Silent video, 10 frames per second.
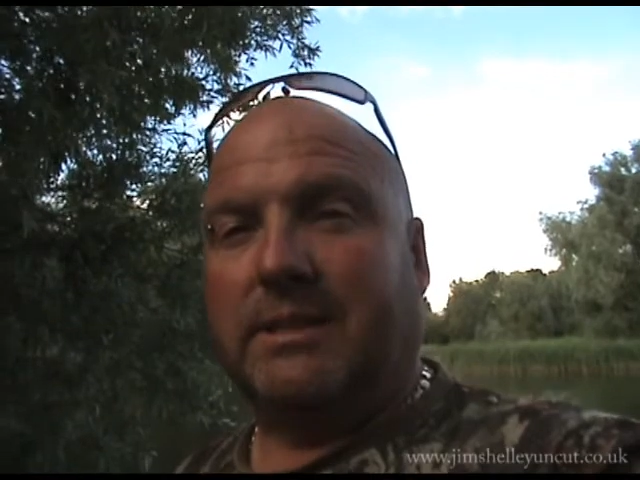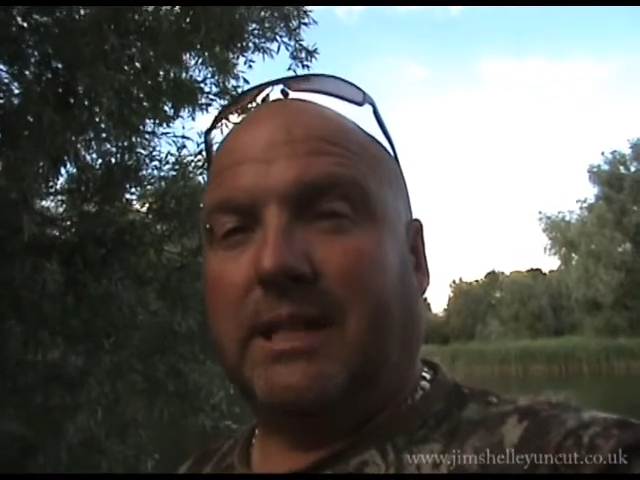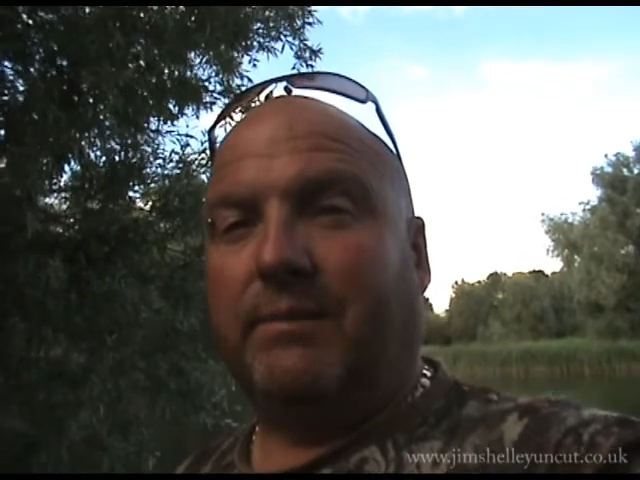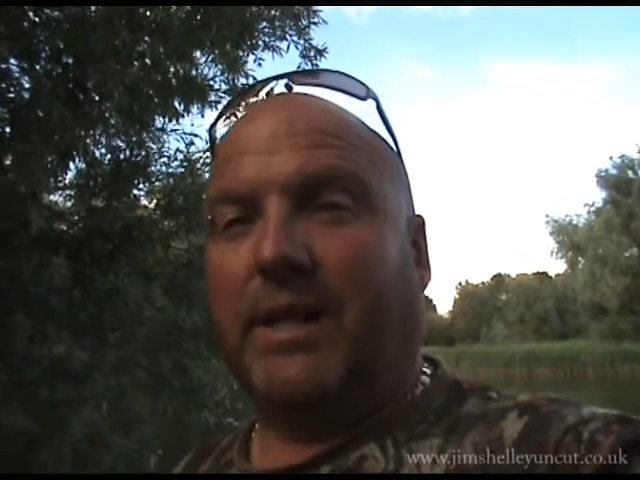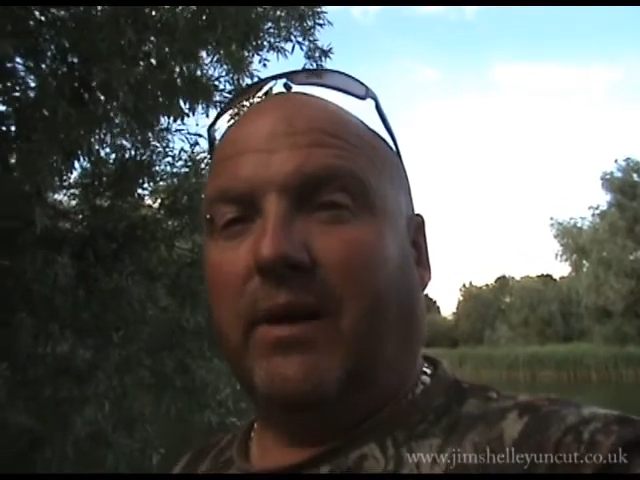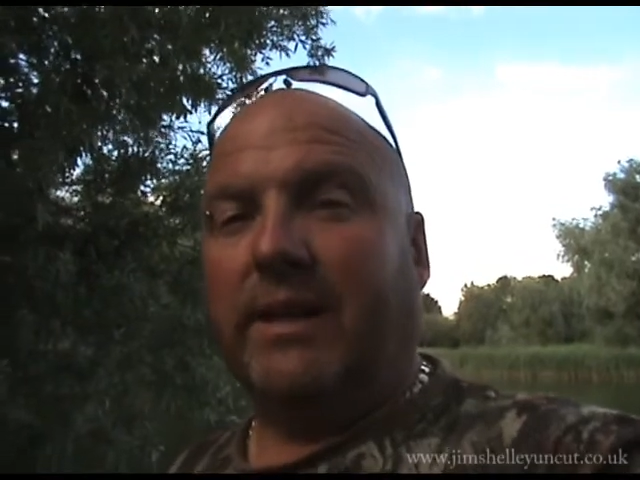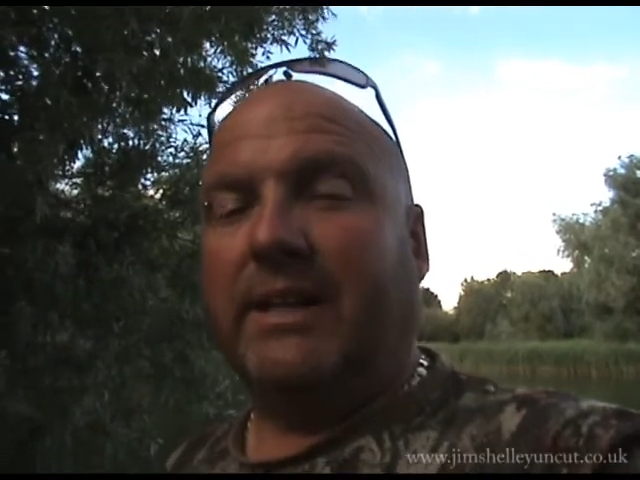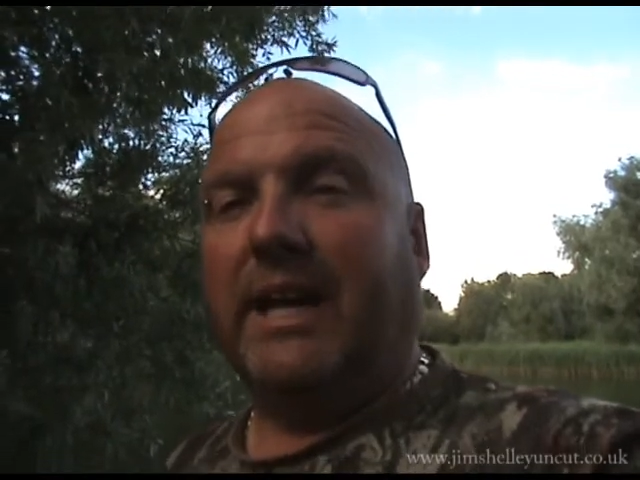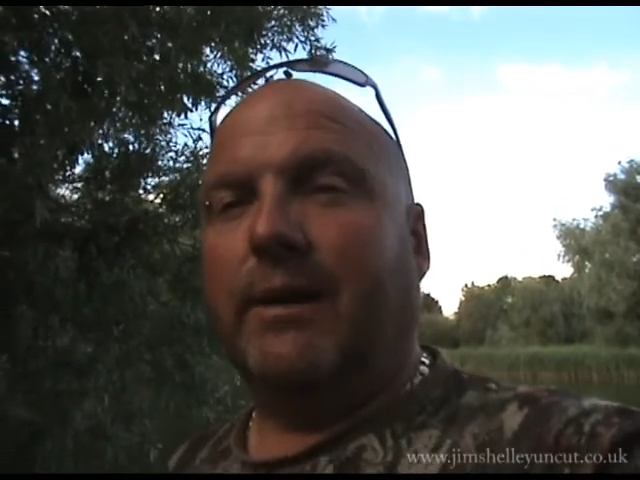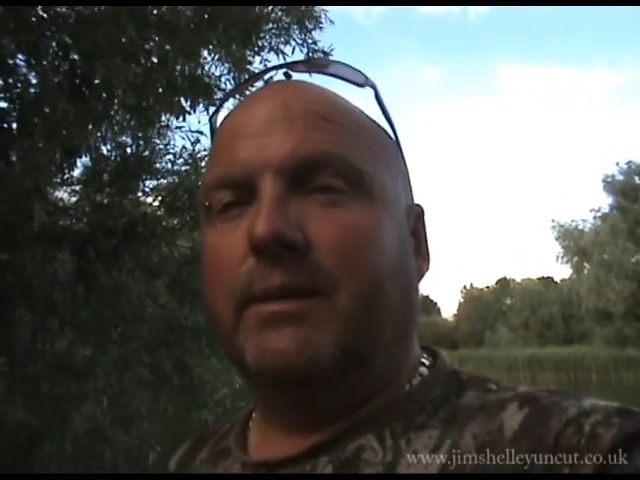They've died
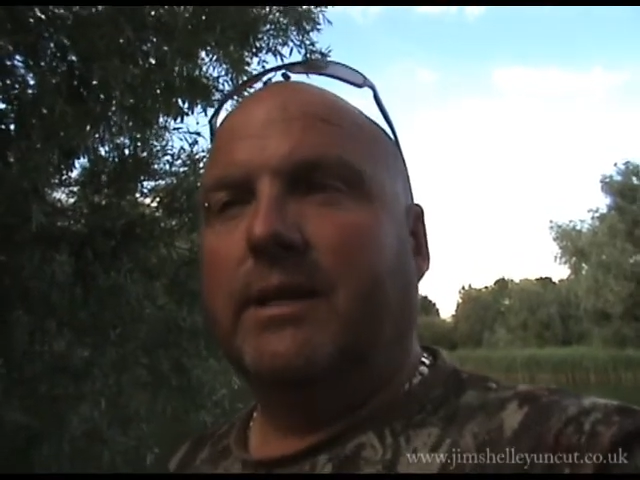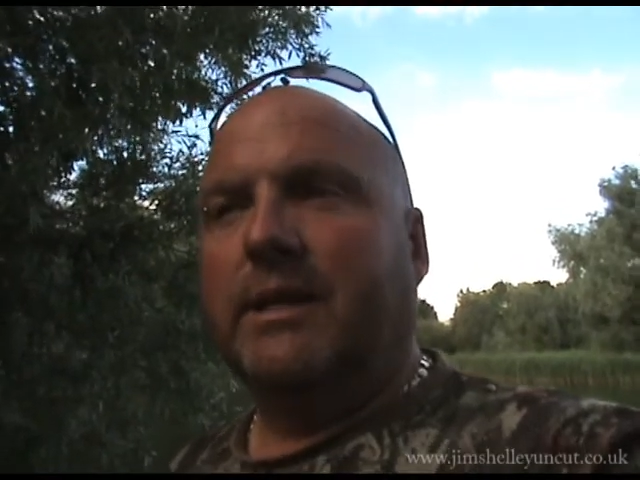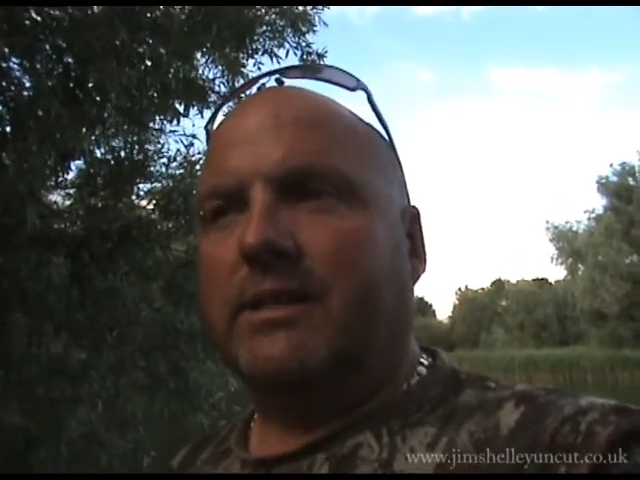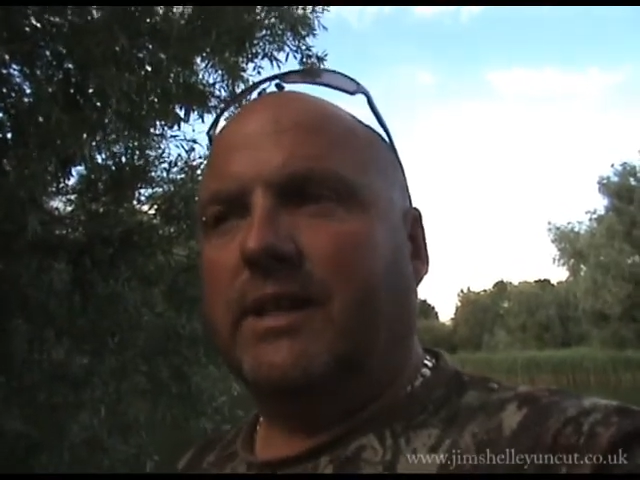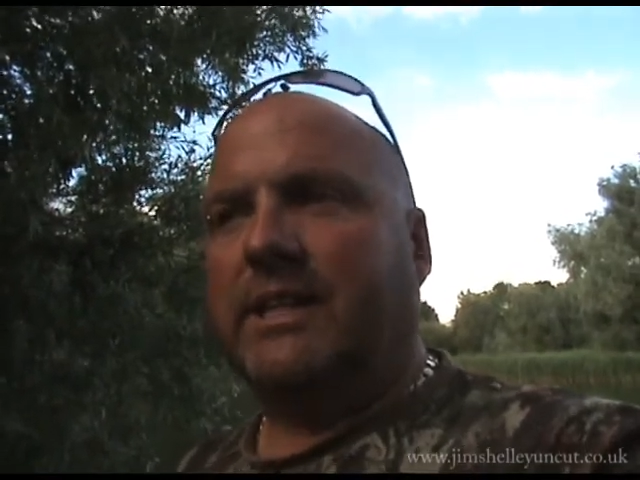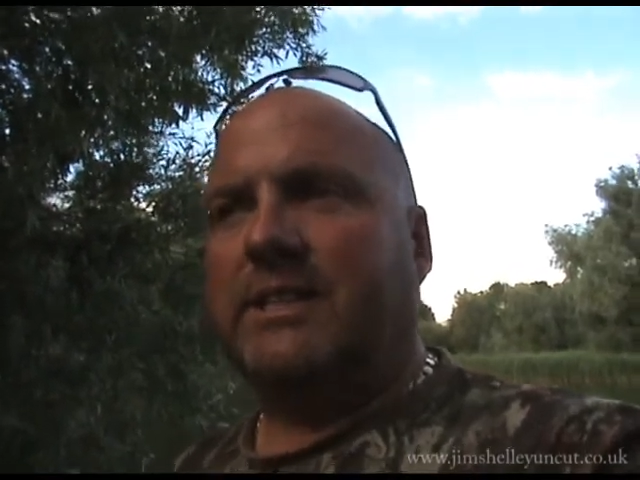now, so there's